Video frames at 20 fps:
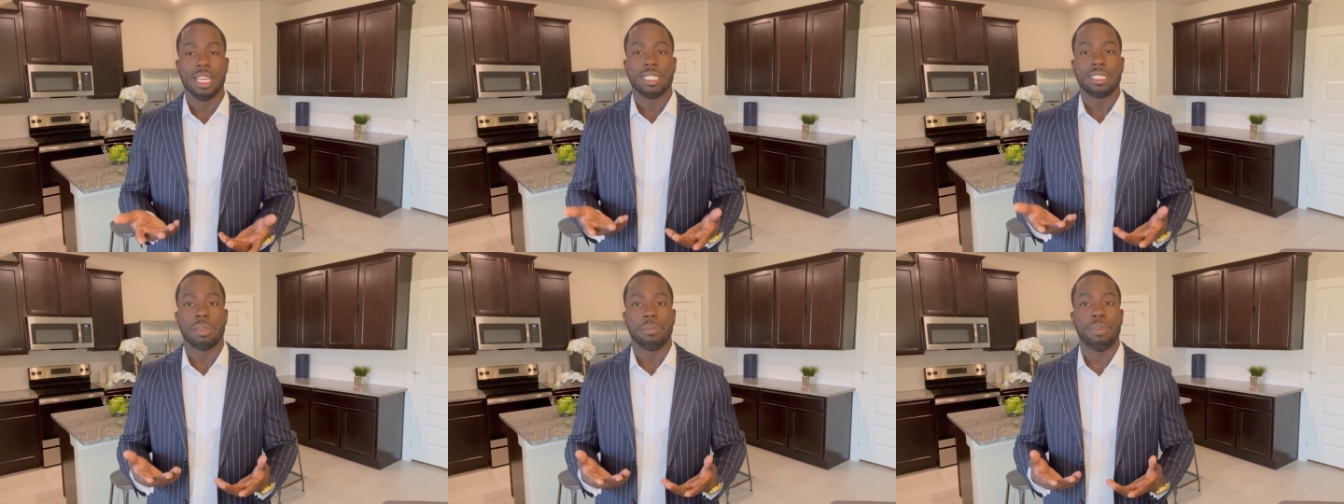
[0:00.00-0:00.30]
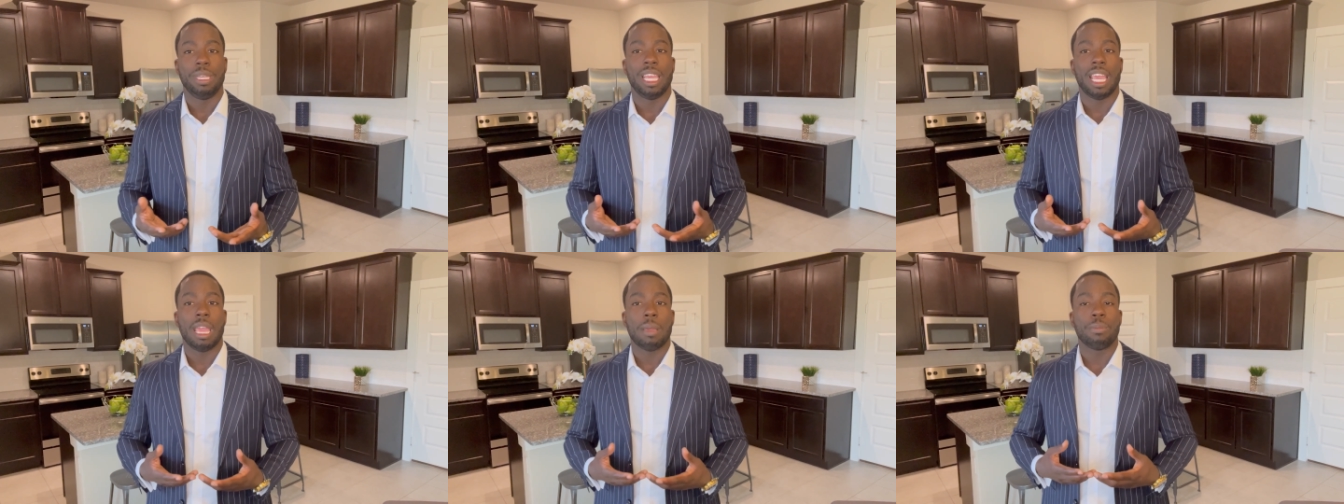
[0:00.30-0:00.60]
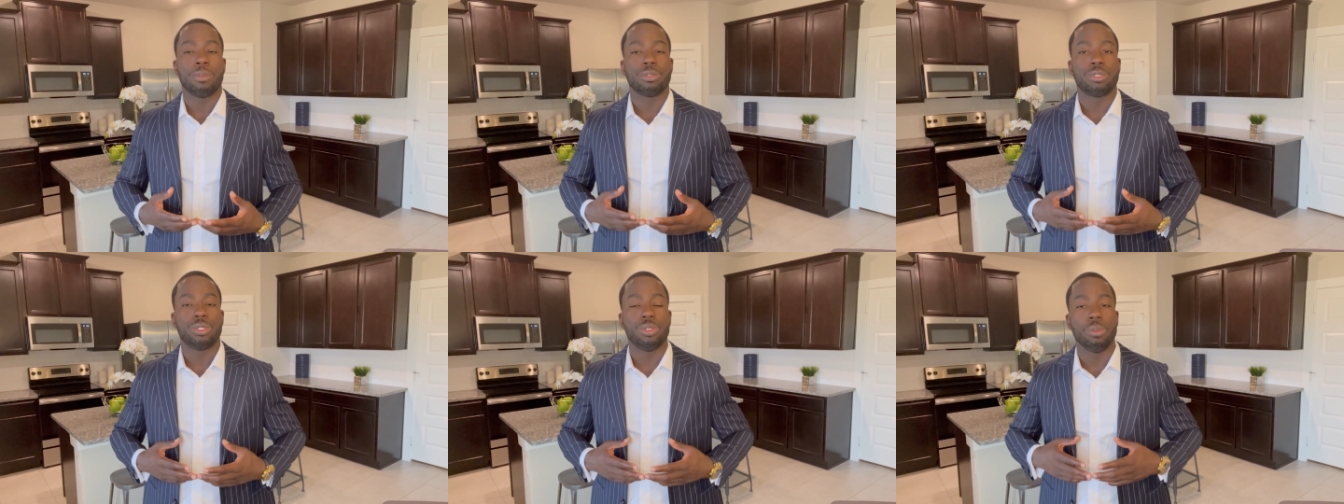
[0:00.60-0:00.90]
to be
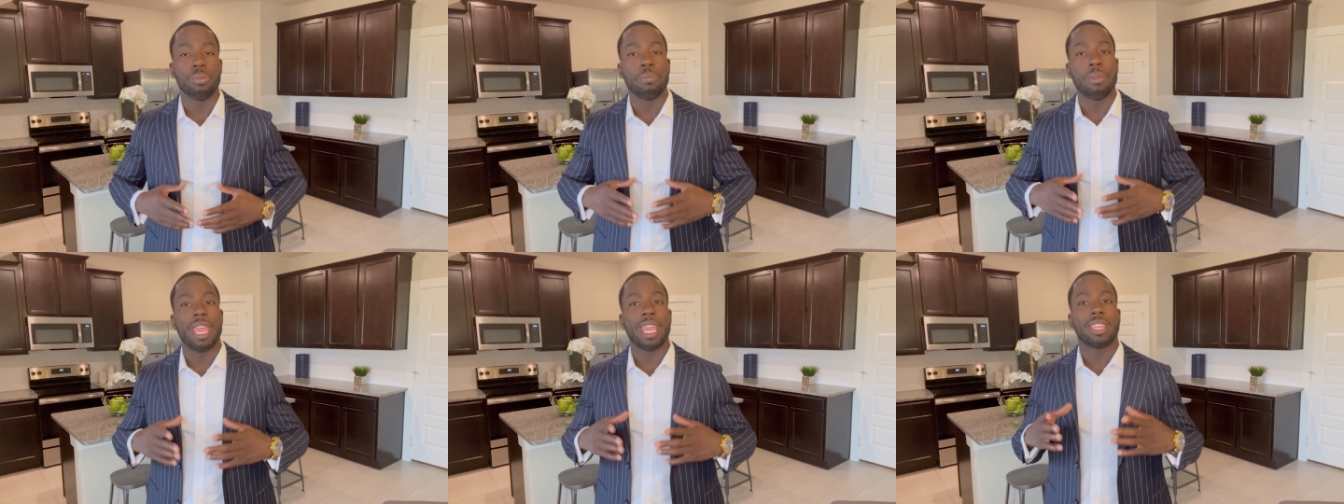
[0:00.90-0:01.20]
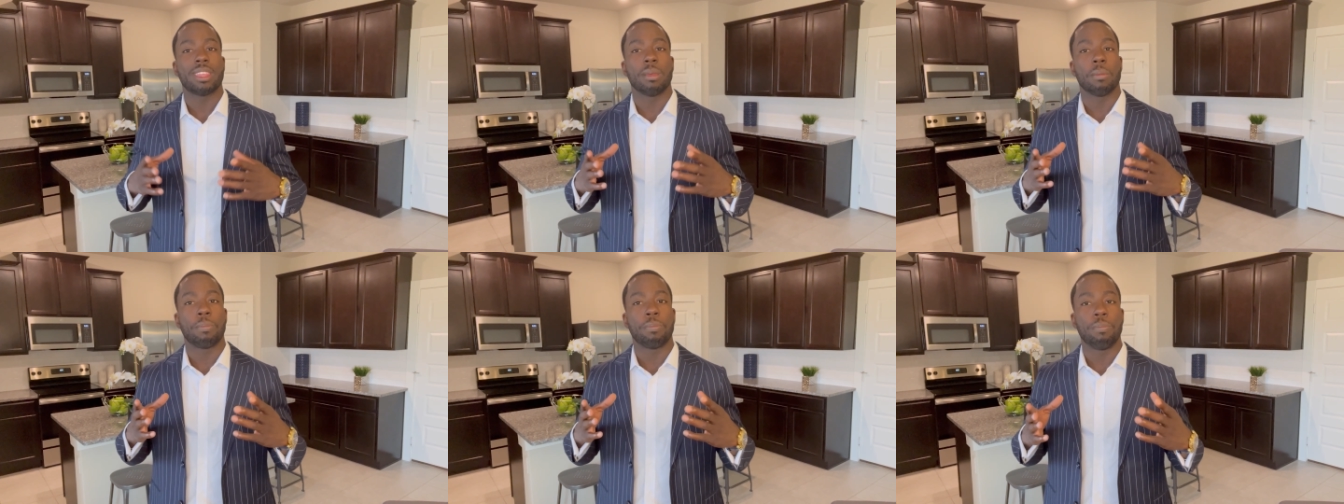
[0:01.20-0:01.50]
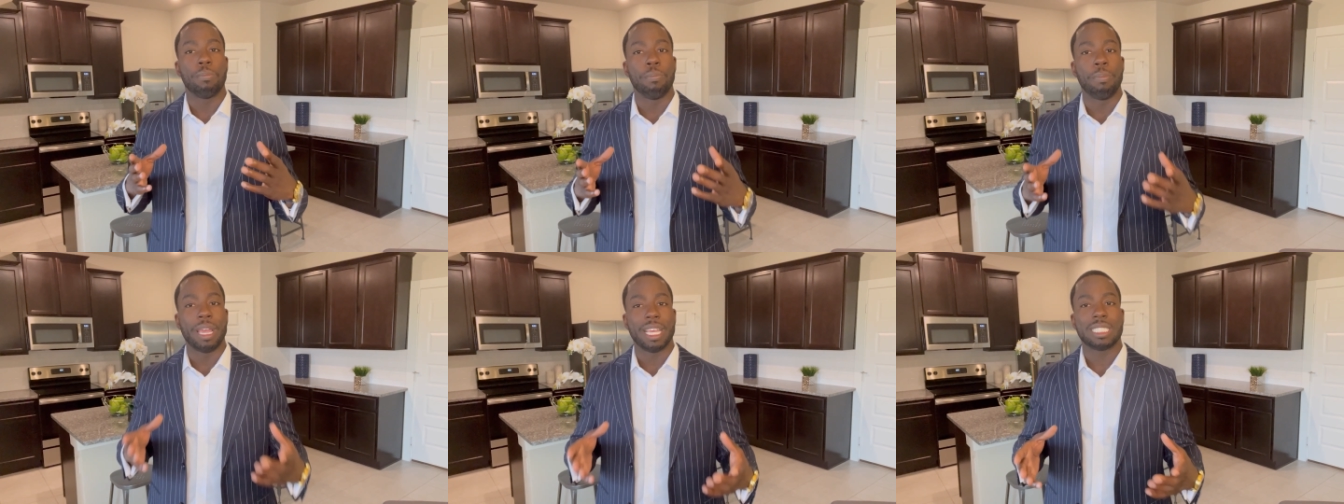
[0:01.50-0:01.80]
able to make the
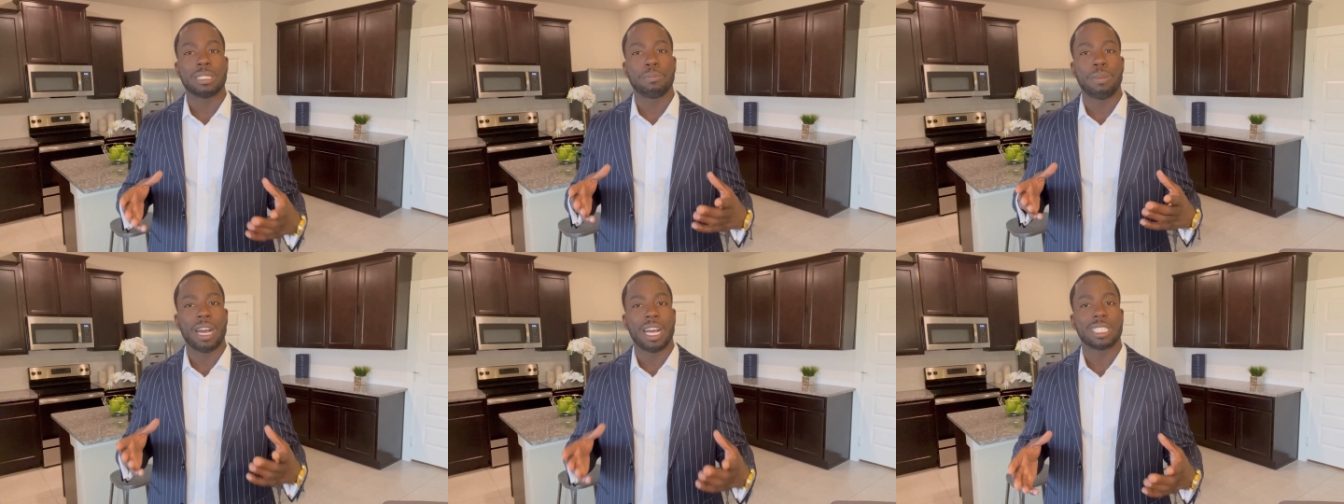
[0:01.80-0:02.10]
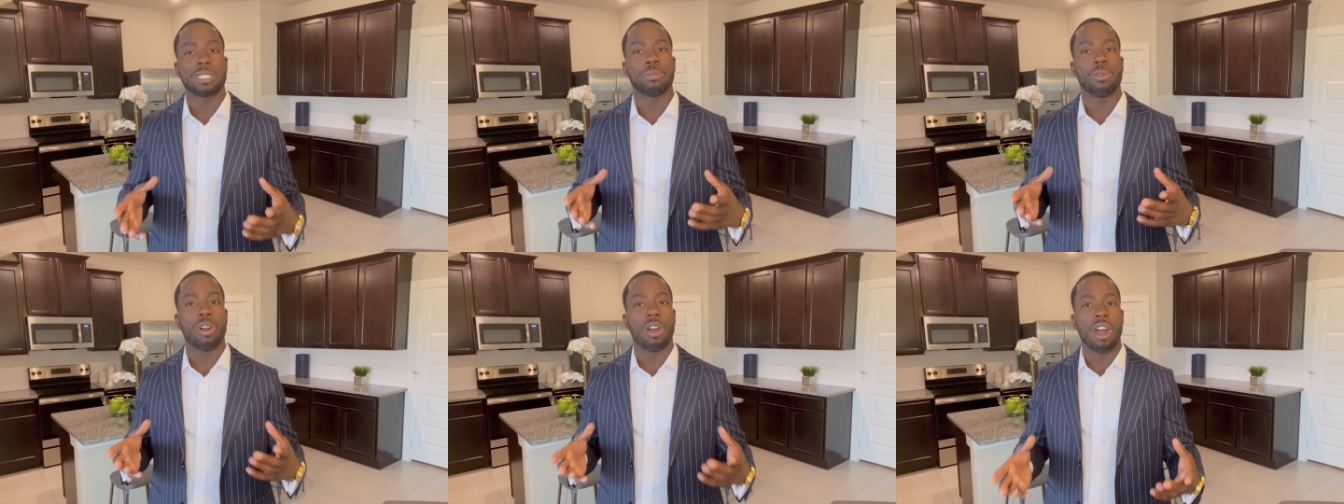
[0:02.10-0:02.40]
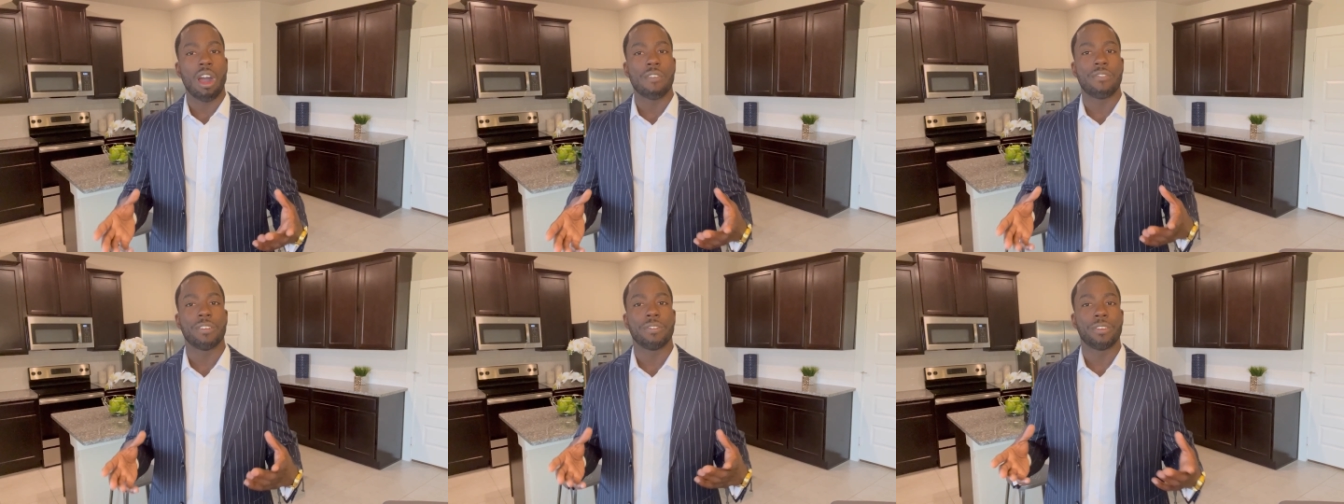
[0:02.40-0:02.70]
best possible
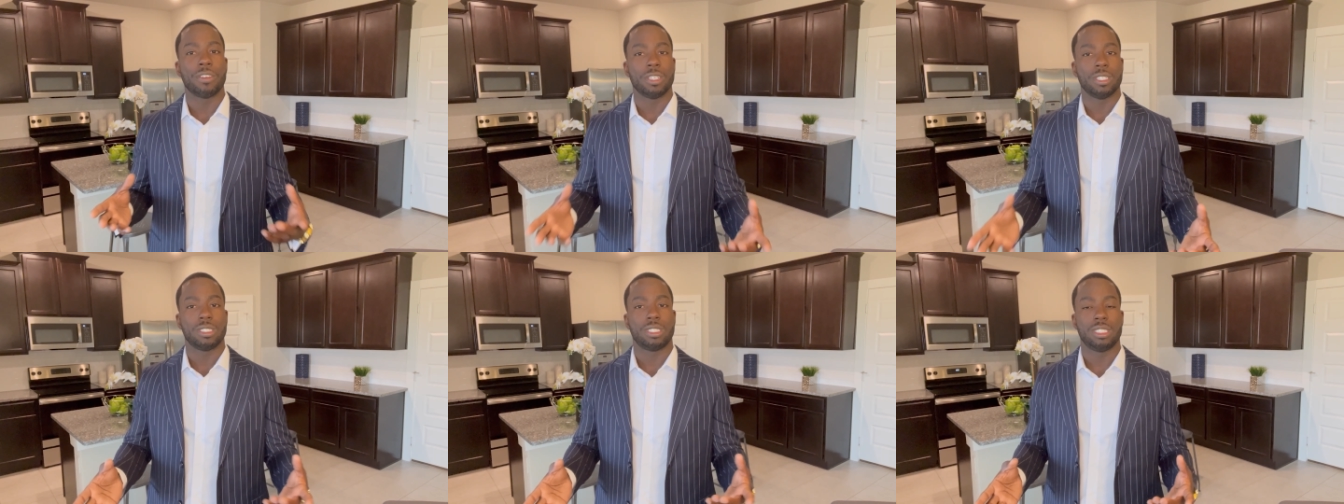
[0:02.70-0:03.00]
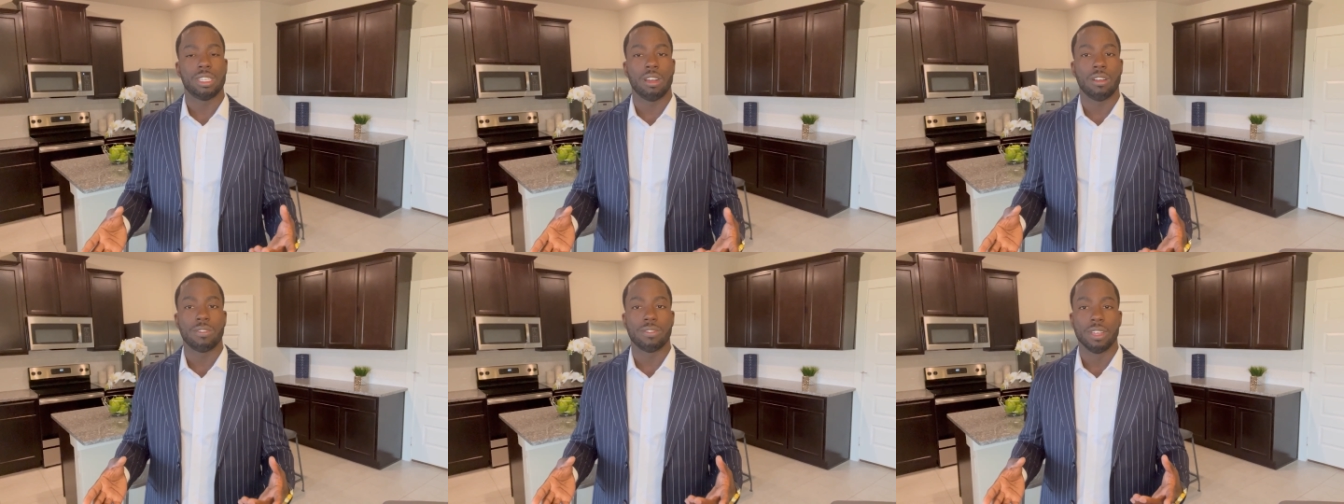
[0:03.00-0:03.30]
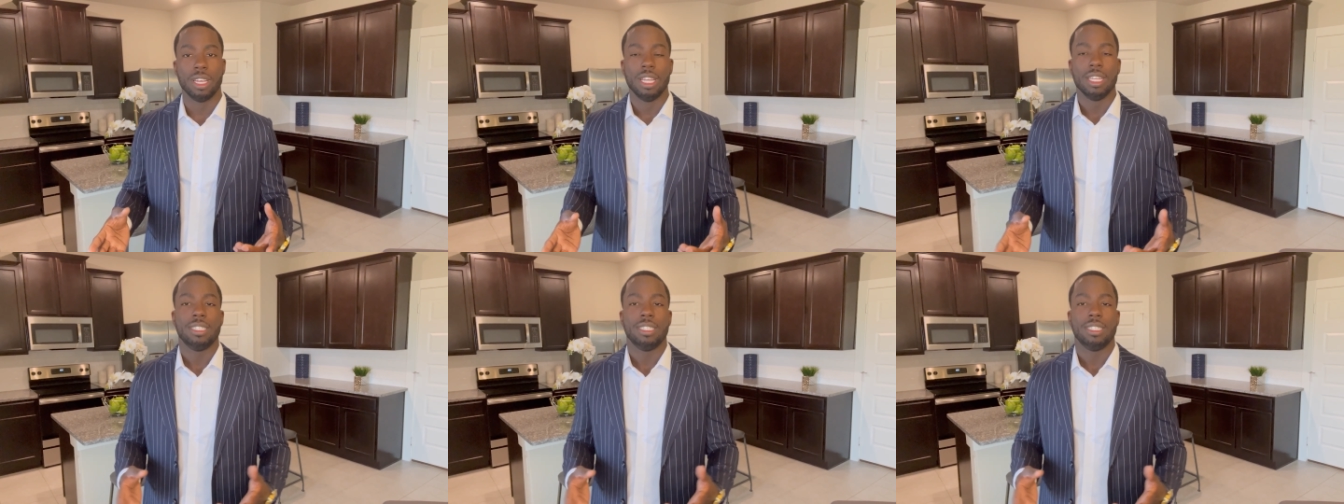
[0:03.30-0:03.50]
offer for yourself.